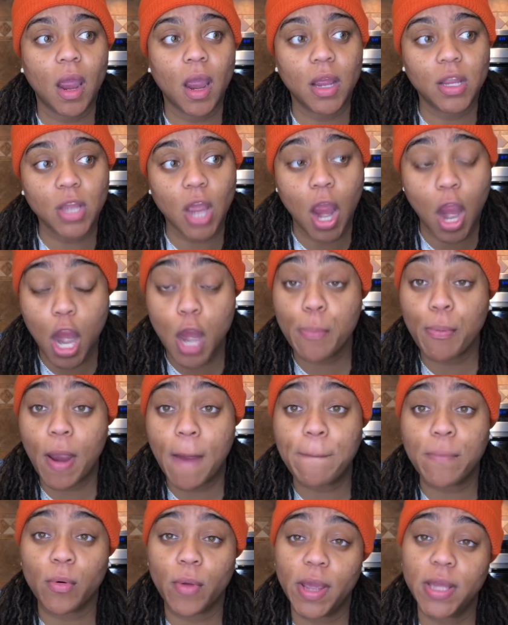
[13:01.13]
her
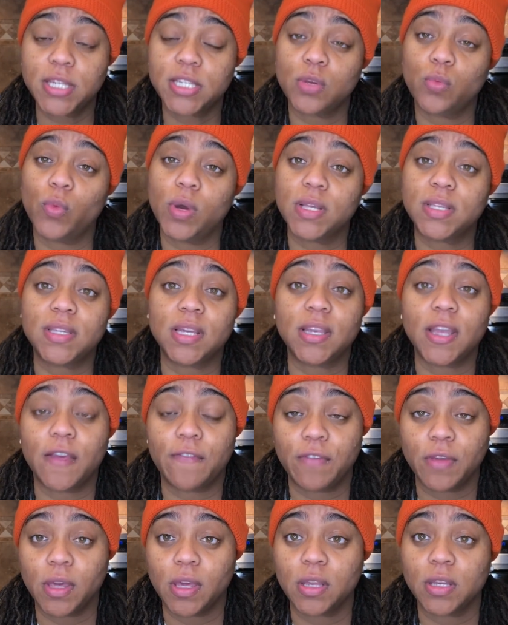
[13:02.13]
preparation was
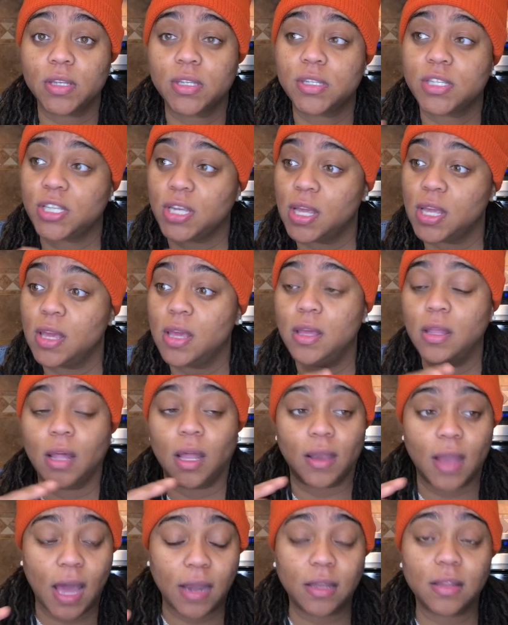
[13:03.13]
significant. A
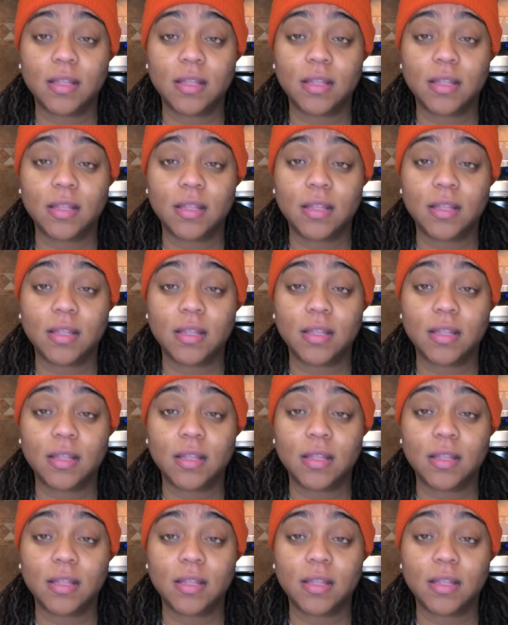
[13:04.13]
lot of the